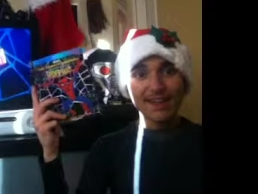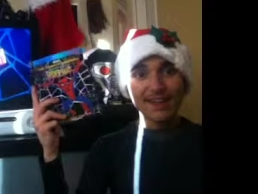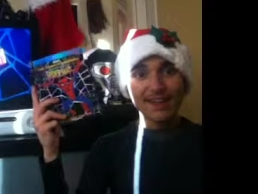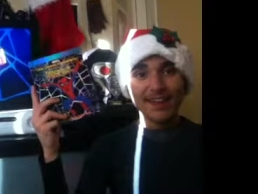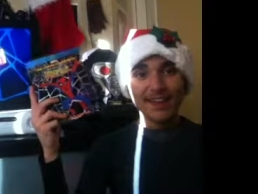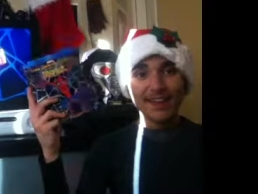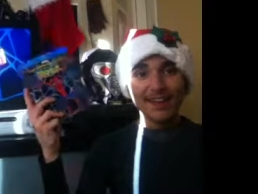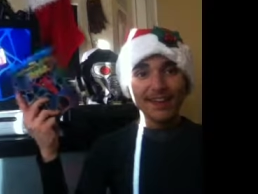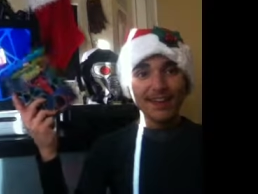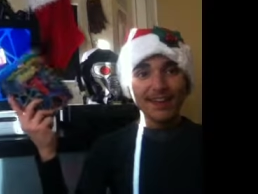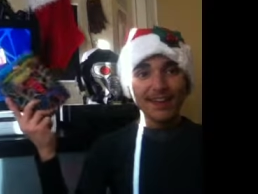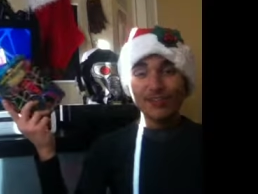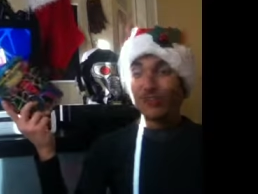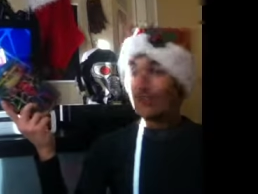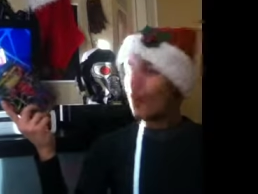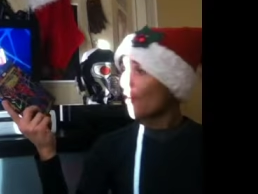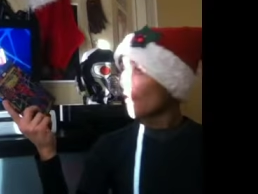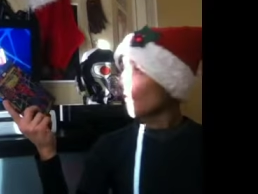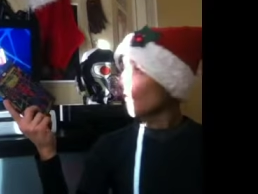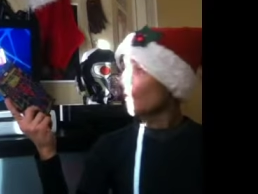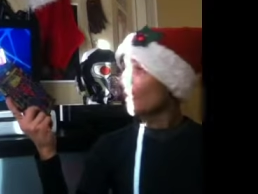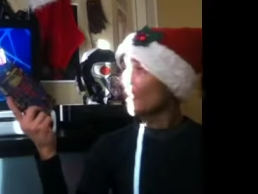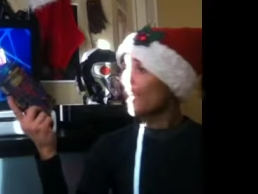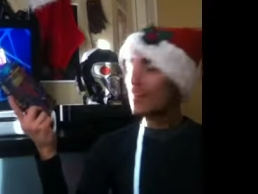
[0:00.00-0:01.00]
So
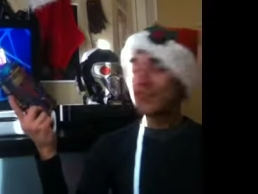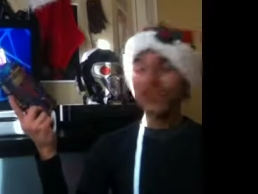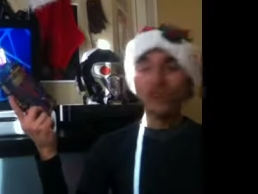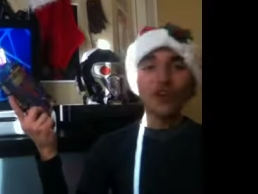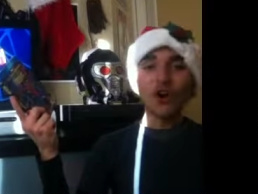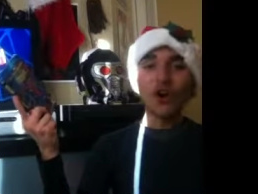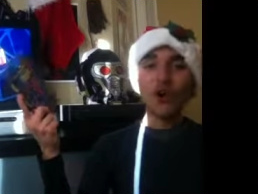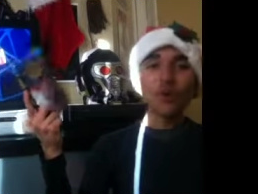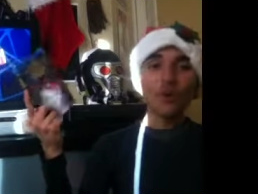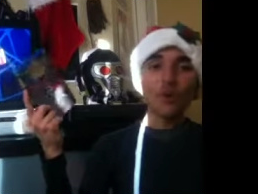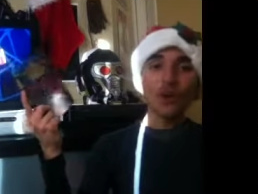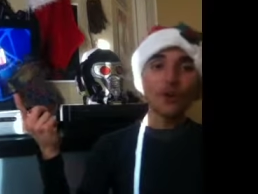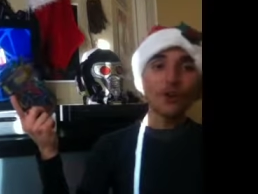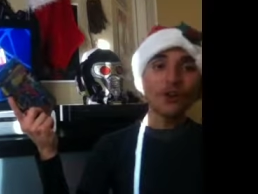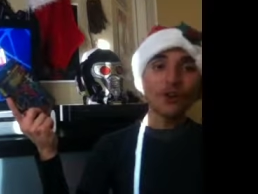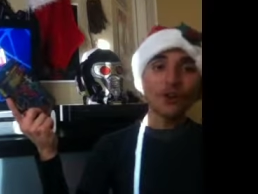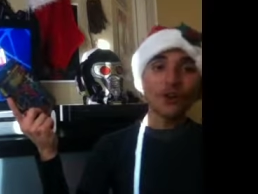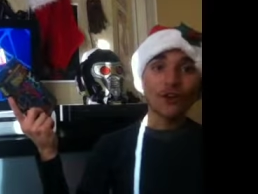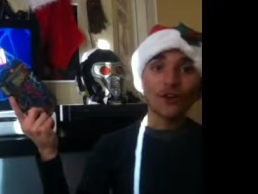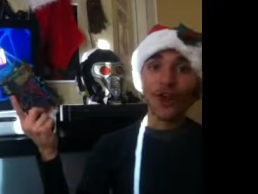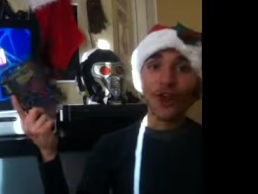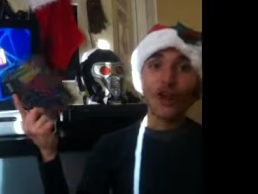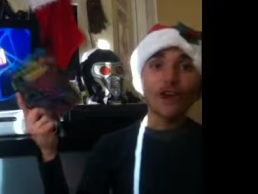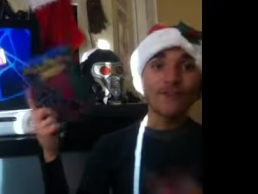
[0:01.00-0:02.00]
yeah, no wonder I
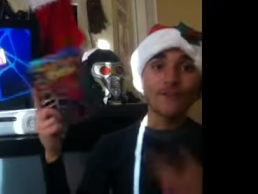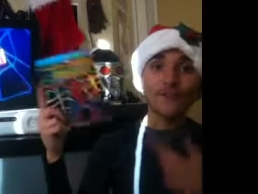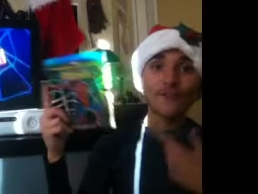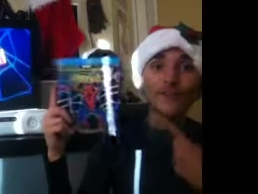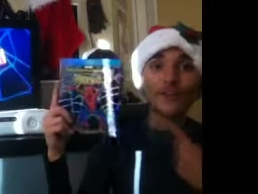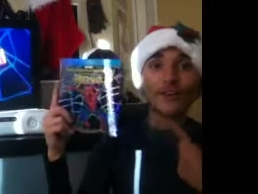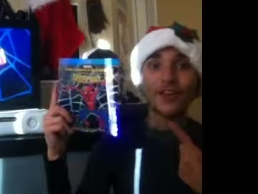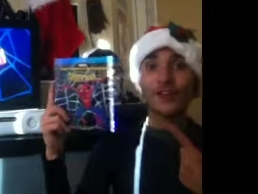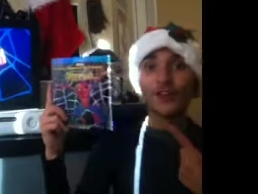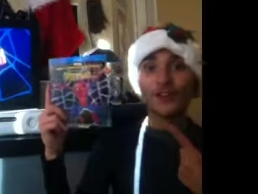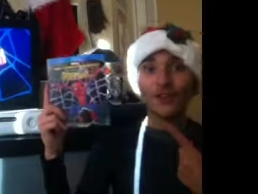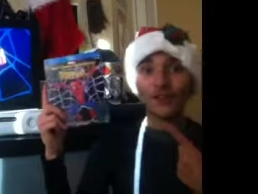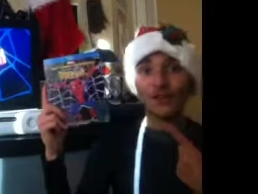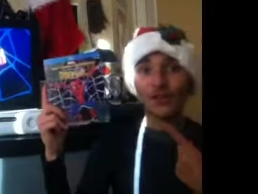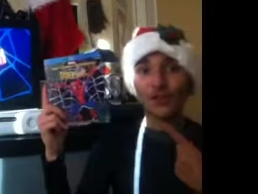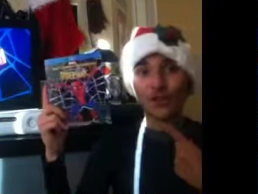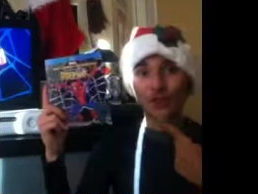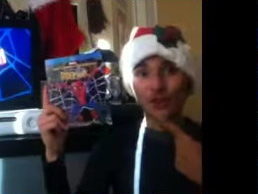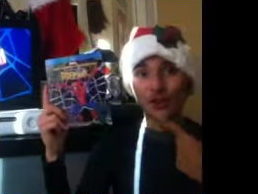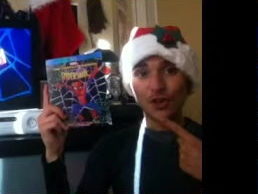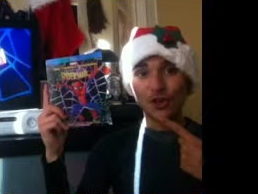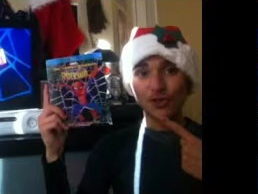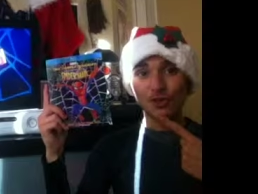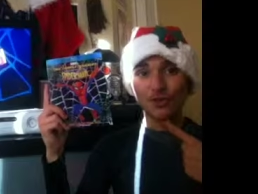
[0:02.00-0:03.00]
fucking love this show
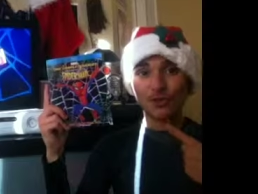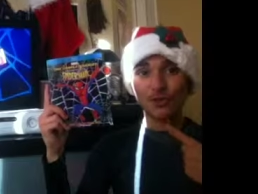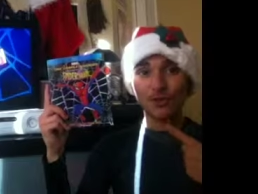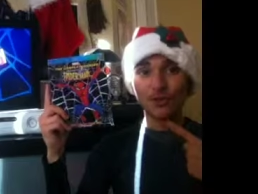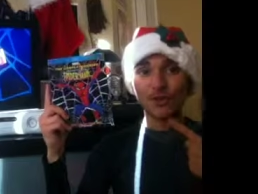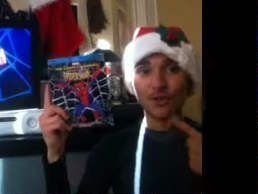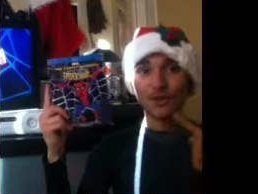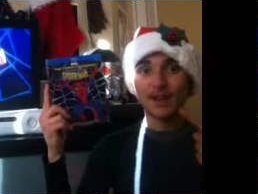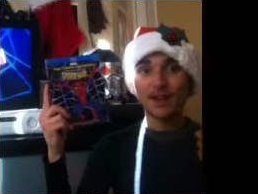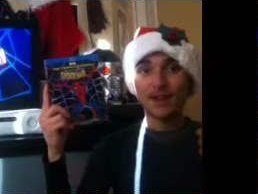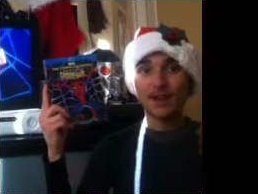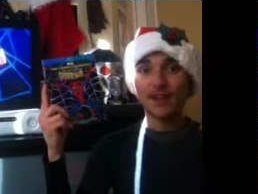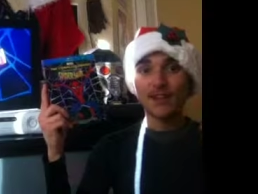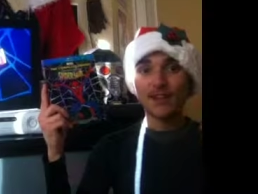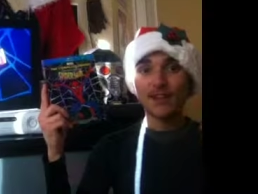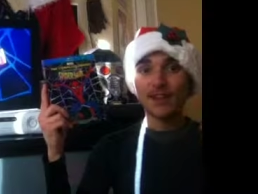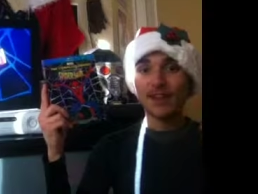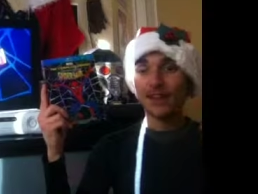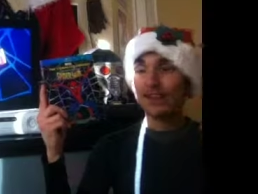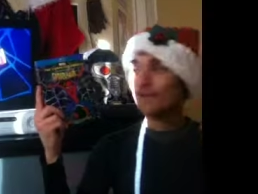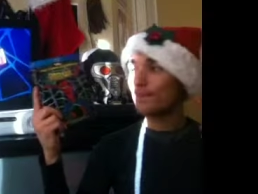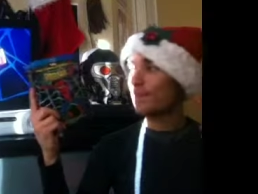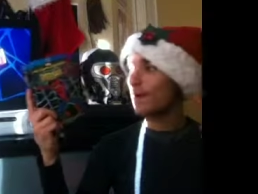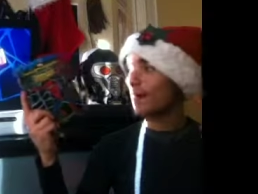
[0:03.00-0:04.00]
so much, because it's
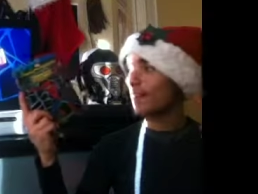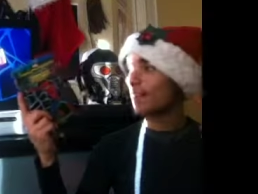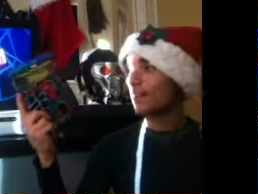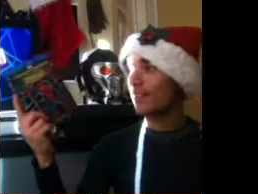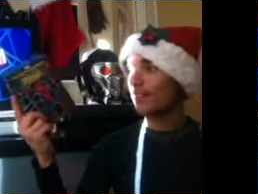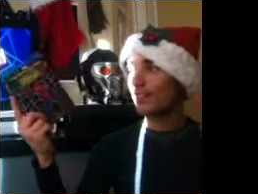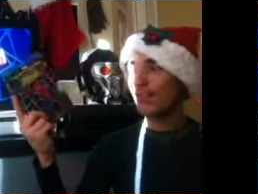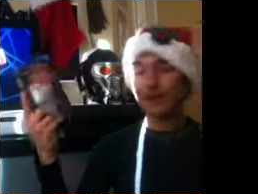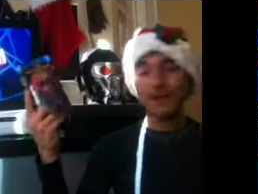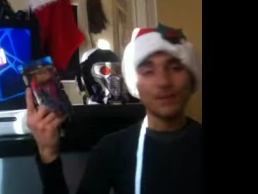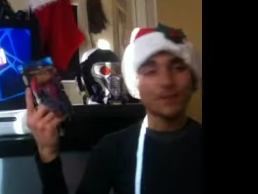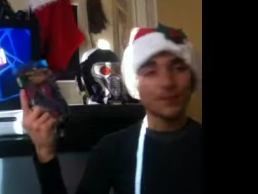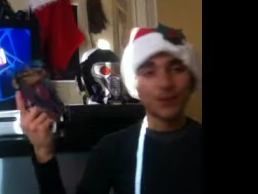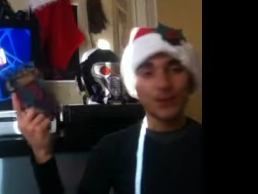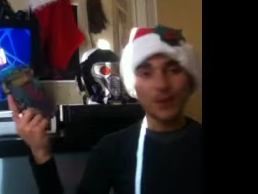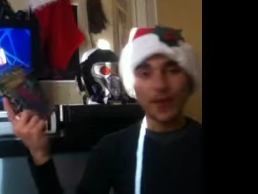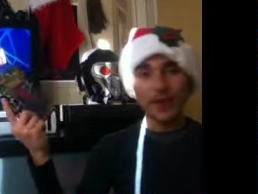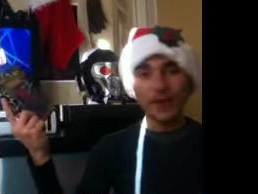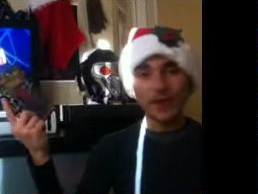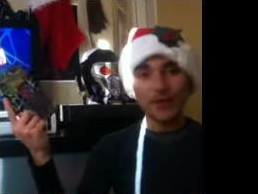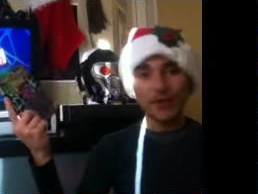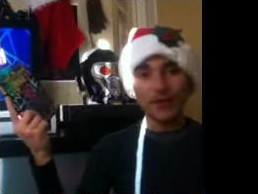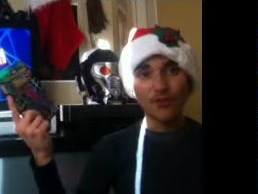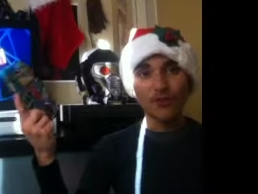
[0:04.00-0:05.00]
by the same creators,
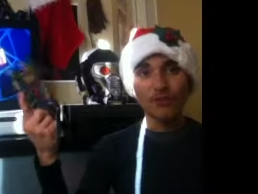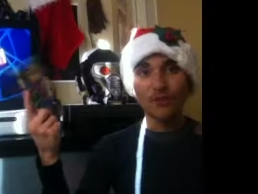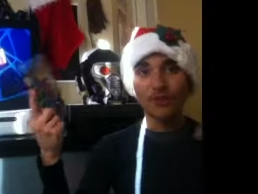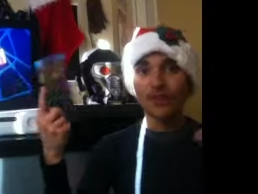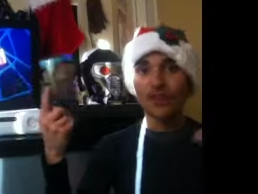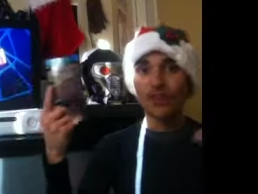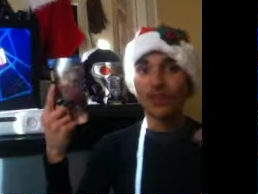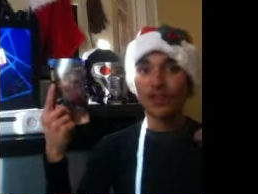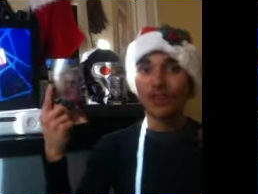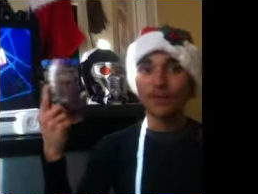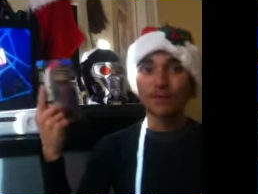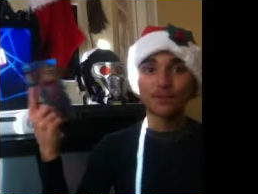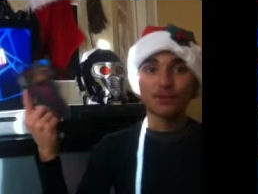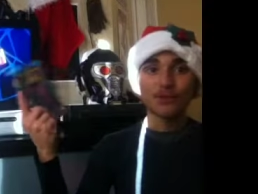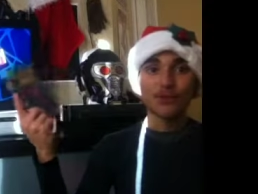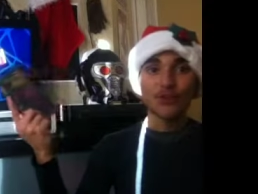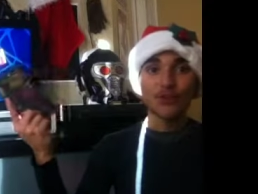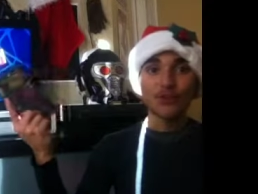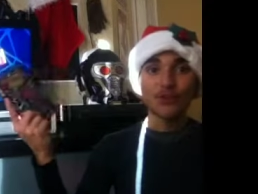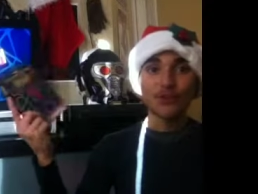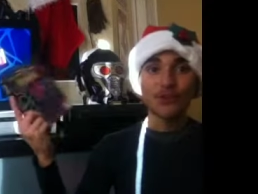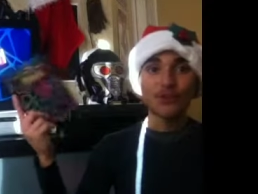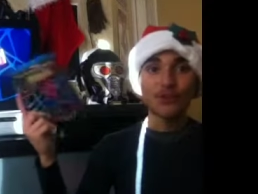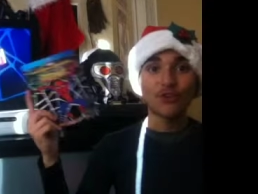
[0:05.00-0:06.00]
by the same
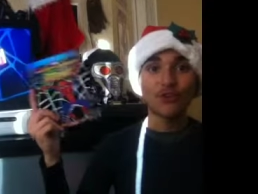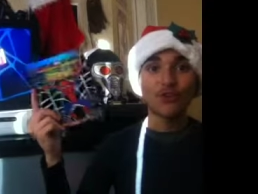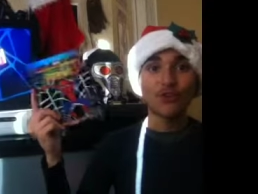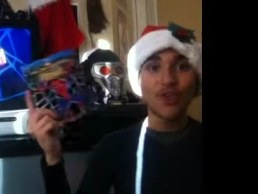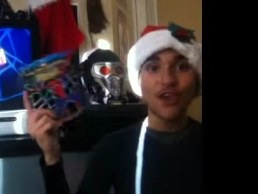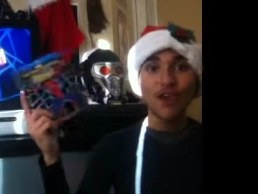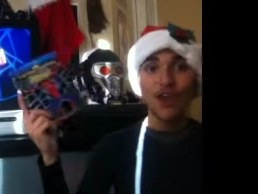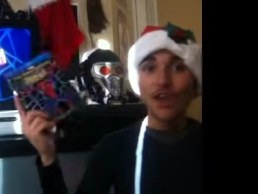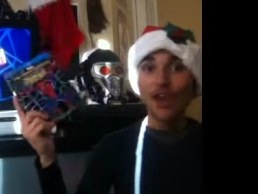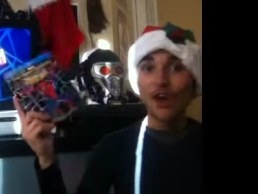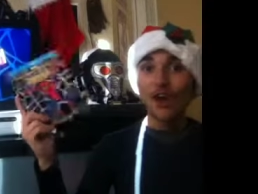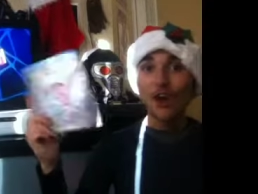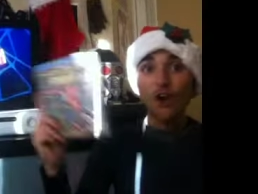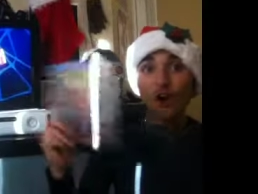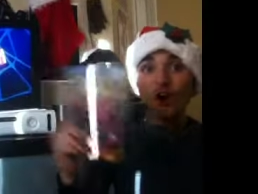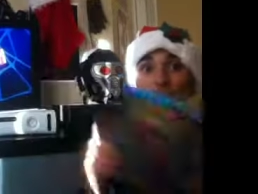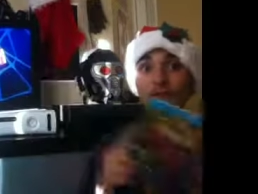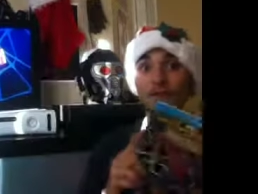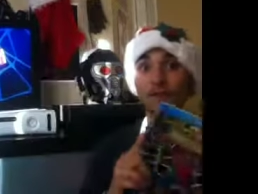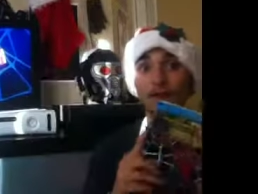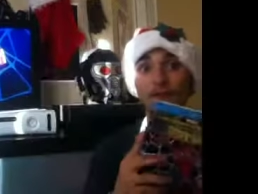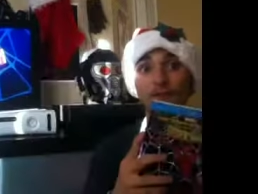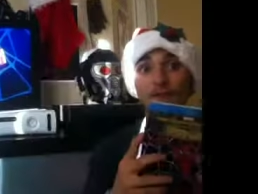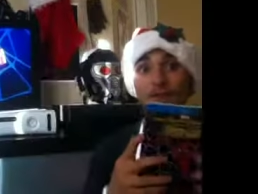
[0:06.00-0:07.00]
producers. Oh, it's my
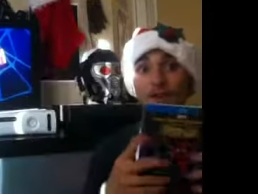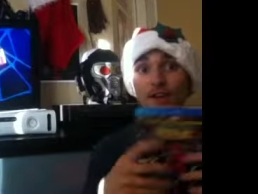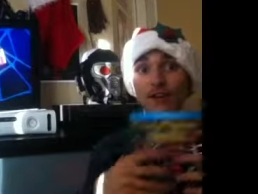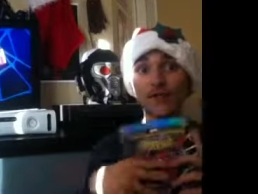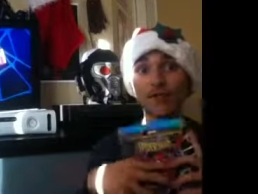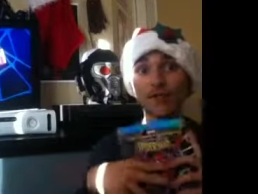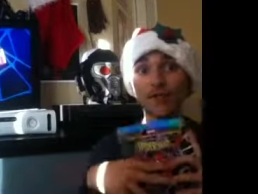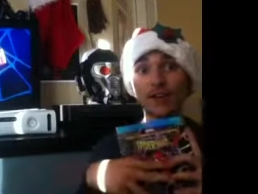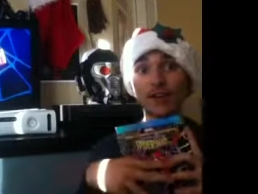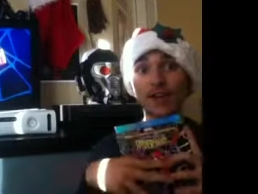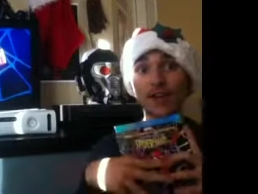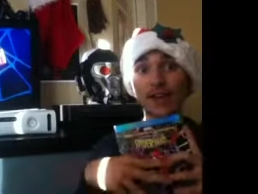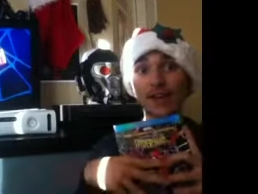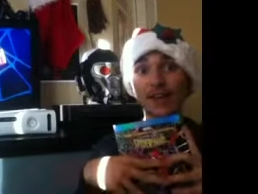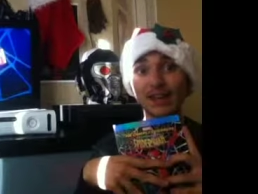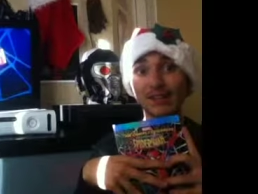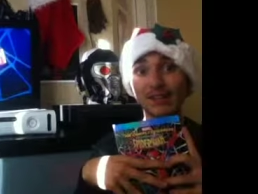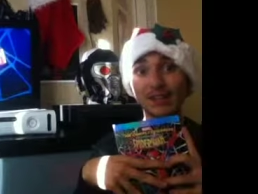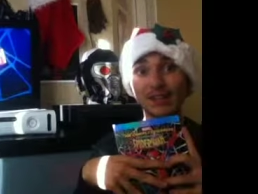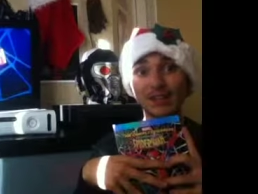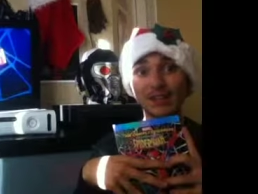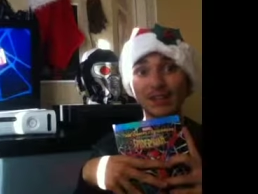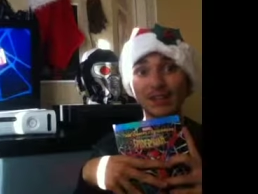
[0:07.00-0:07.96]
favorite animated TV